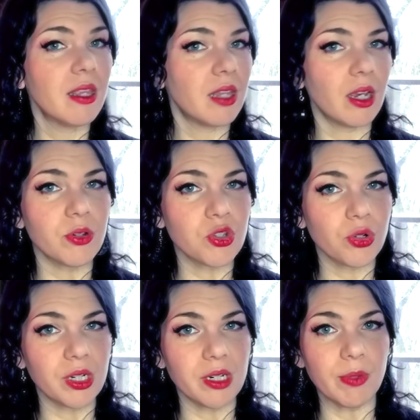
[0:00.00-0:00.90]
They always
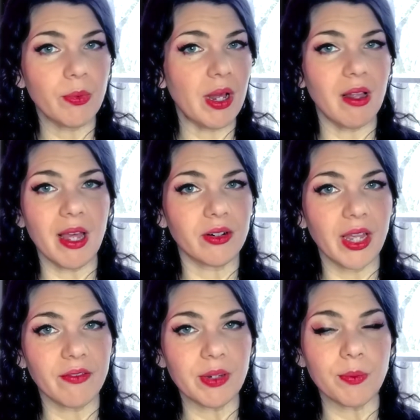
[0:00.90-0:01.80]
treated me well. I don't
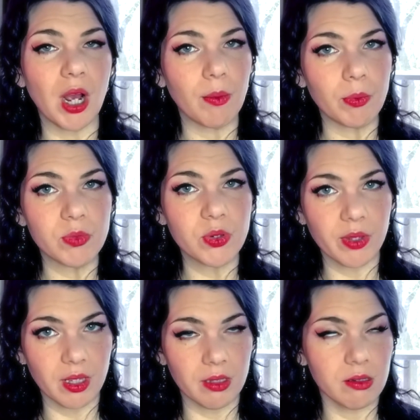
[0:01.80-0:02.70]
have any problems
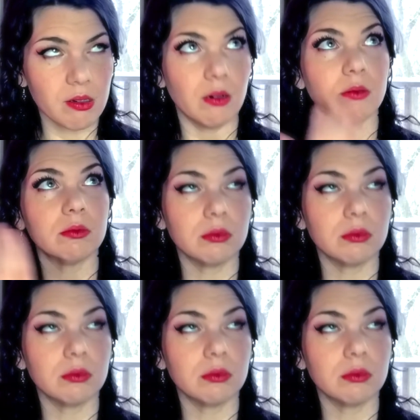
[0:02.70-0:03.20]
with it, so.